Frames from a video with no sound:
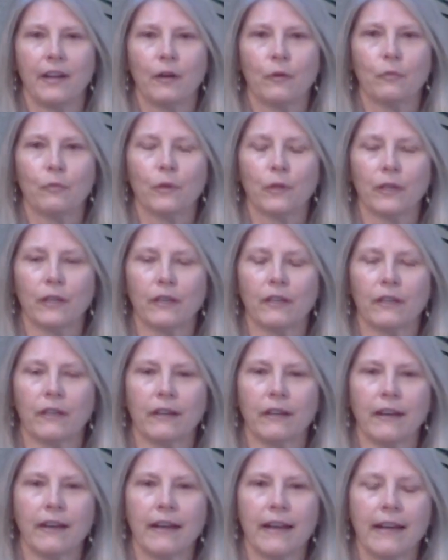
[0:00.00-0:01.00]
there
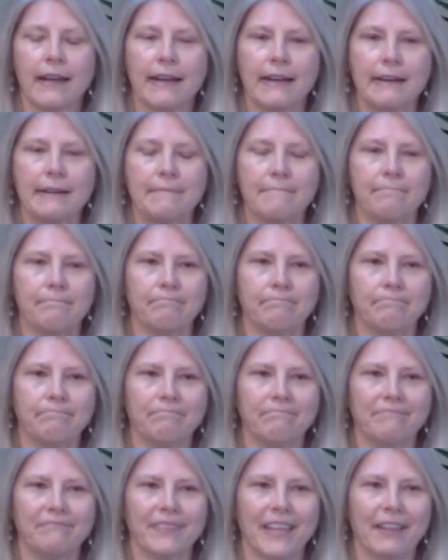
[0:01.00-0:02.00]
were, um,
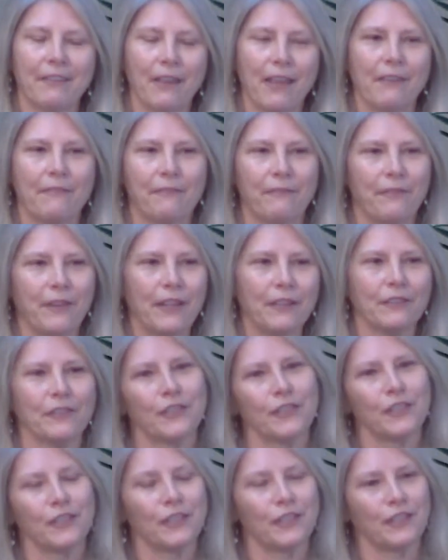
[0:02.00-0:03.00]
it, it, felt
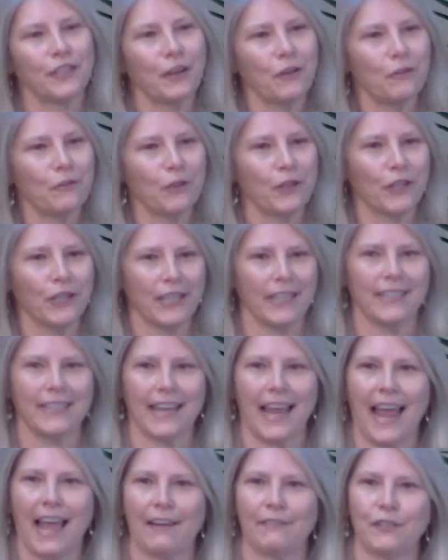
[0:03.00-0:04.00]
so good
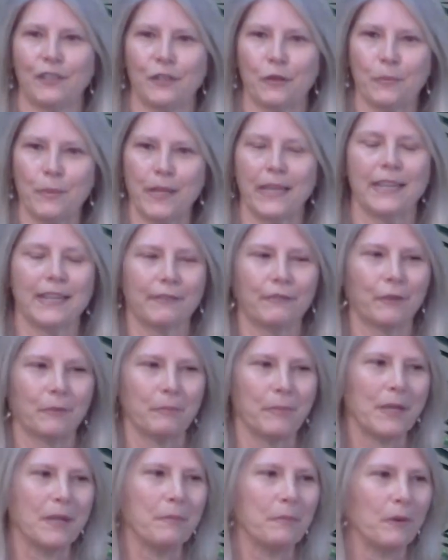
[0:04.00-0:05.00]
to have so many
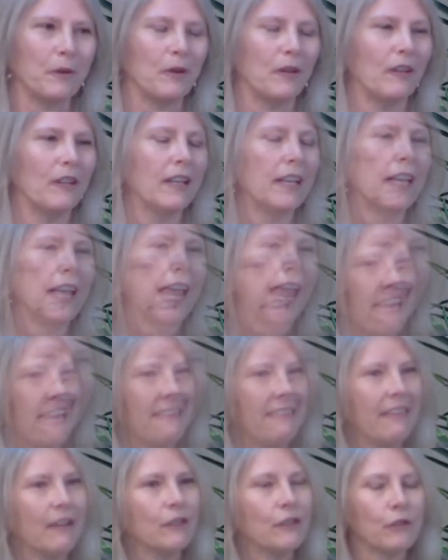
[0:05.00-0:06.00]
different people.
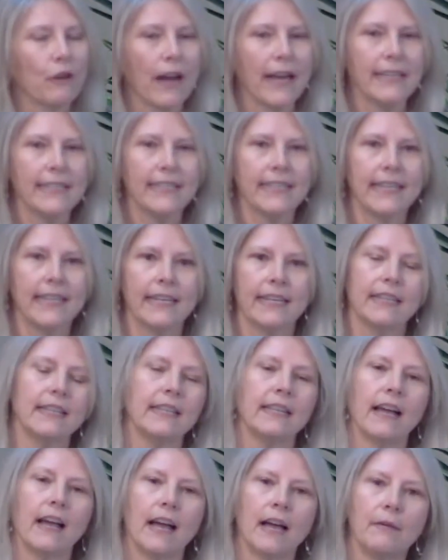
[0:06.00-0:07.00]
They're trying to get
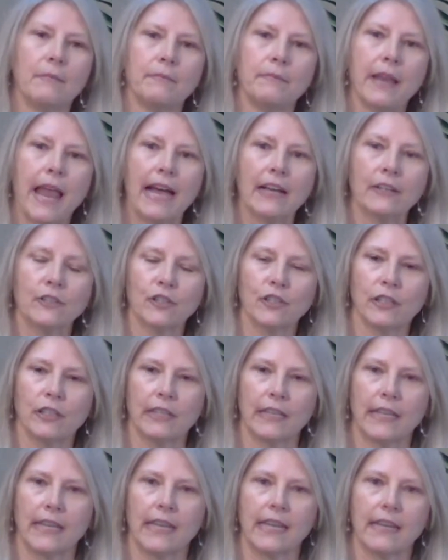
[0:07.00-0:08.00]
it um,
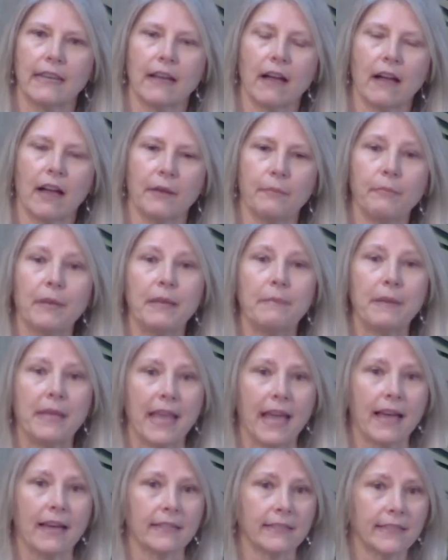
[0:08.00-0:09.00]
nationally on
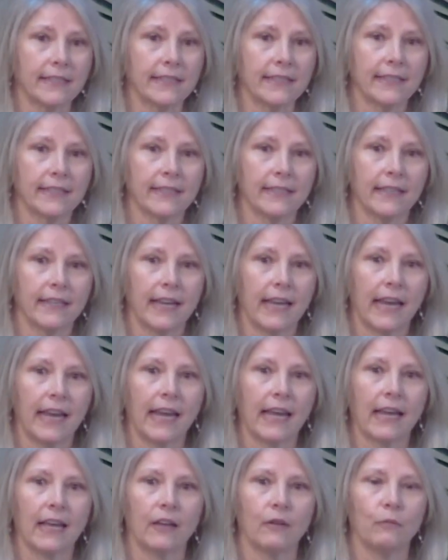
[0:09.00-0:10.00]
PBS.
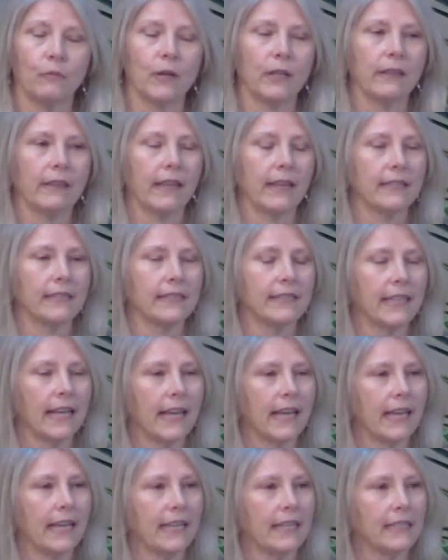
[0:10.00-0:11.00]
And what they
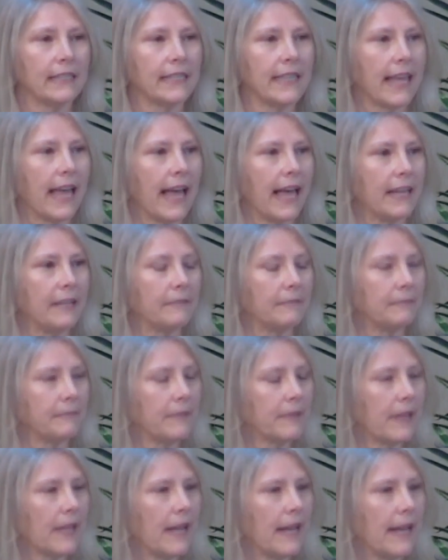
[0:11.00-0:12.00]
said is that
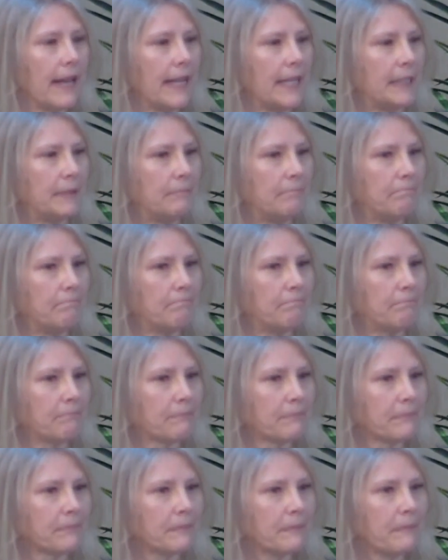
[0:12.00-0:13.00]
um,
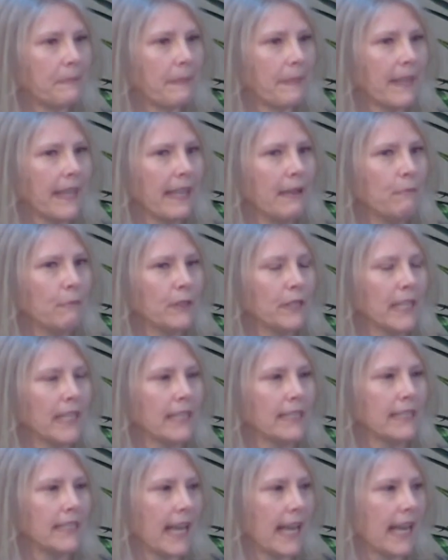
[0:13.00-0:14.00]
it was going
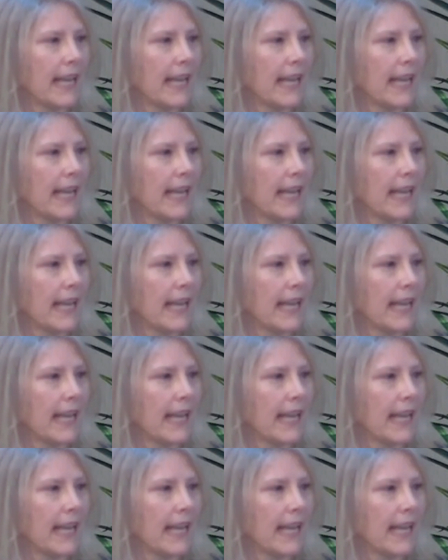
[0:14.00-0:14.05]
to